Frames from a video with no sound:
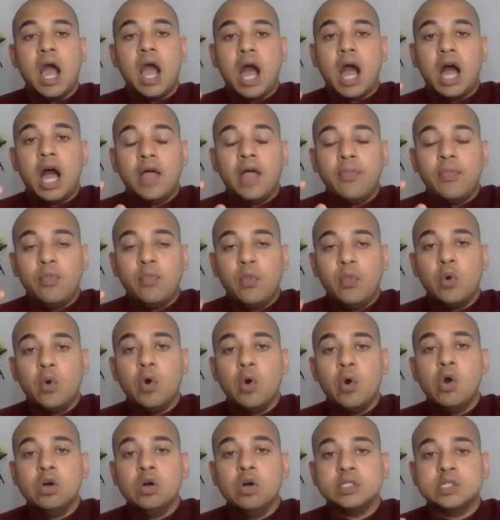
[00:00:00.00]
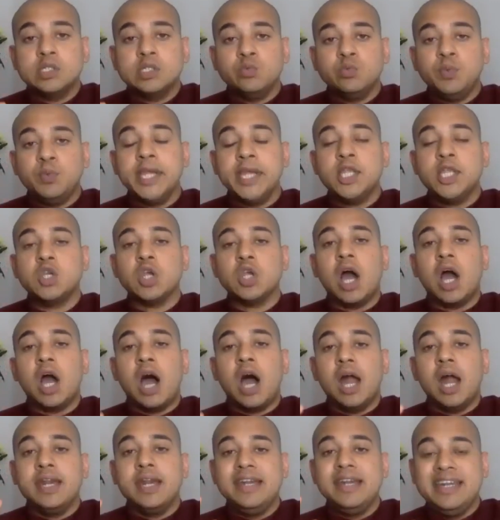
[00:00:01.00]
are those which
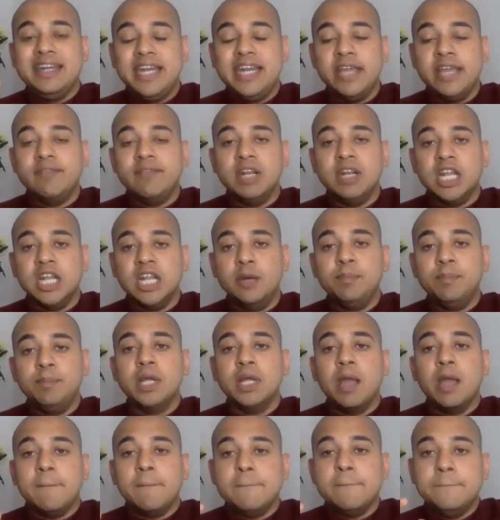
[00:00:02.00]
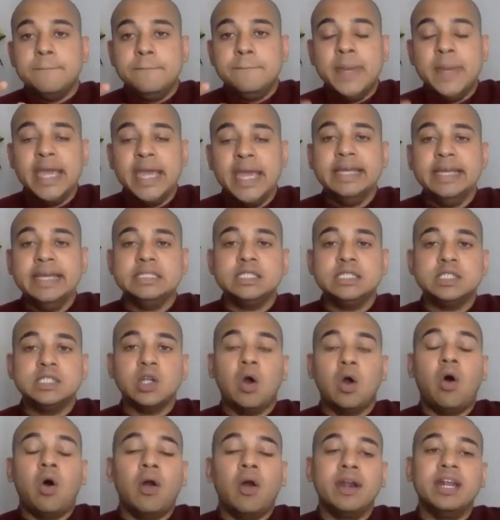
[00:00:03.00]
are developed based
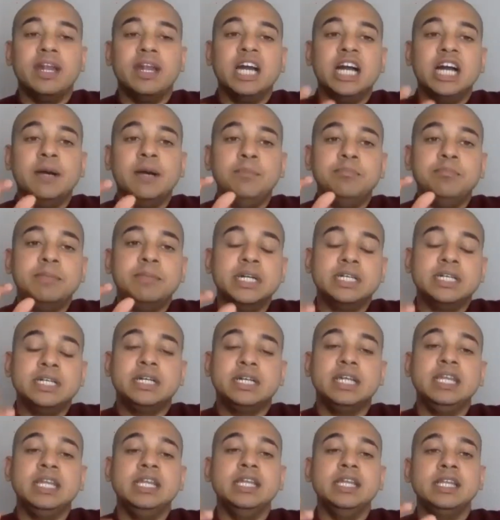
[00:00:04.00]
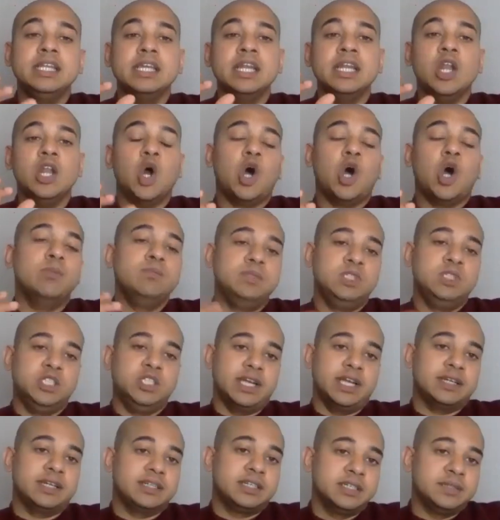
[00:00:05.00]
on a material
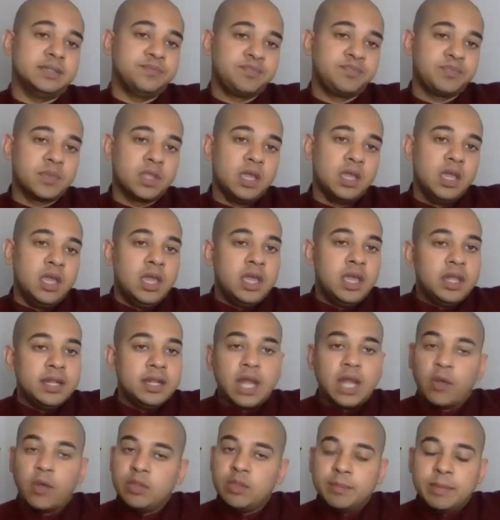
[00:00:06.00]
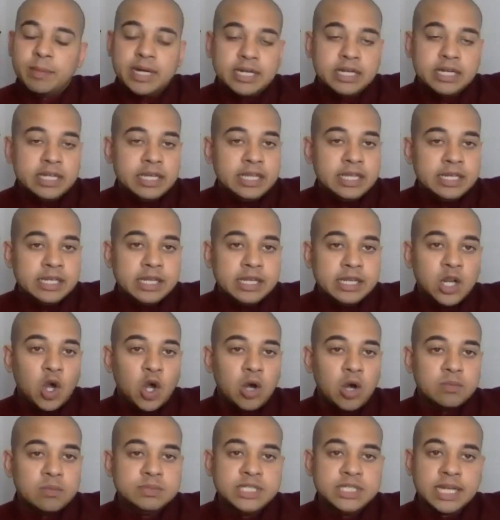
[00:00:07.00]
object. Now, the material
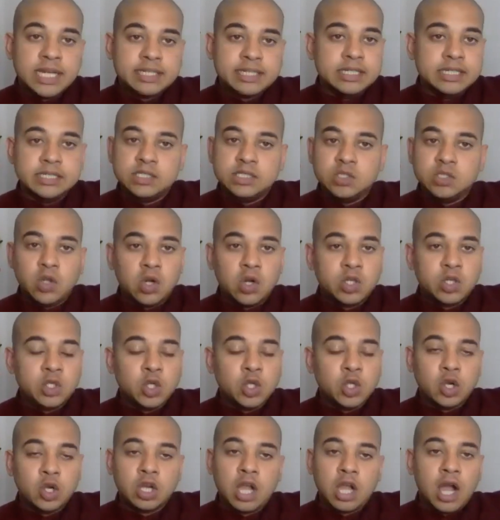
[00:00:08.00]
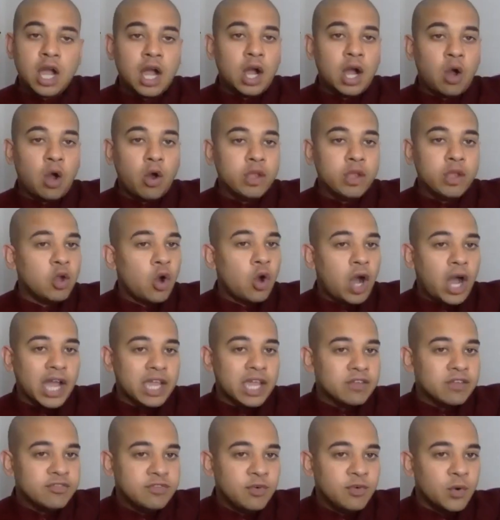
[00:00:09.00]
object is not your car or your
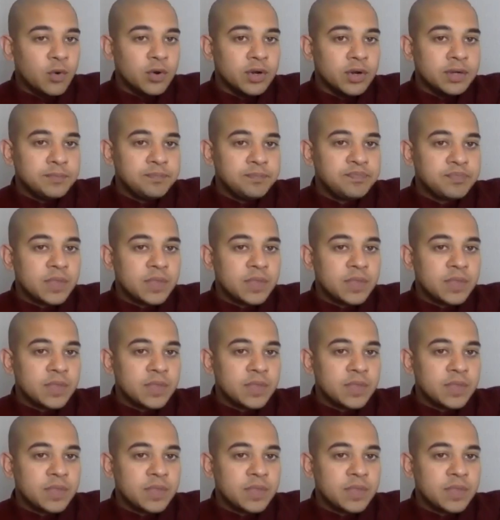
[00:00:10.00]
iPhone.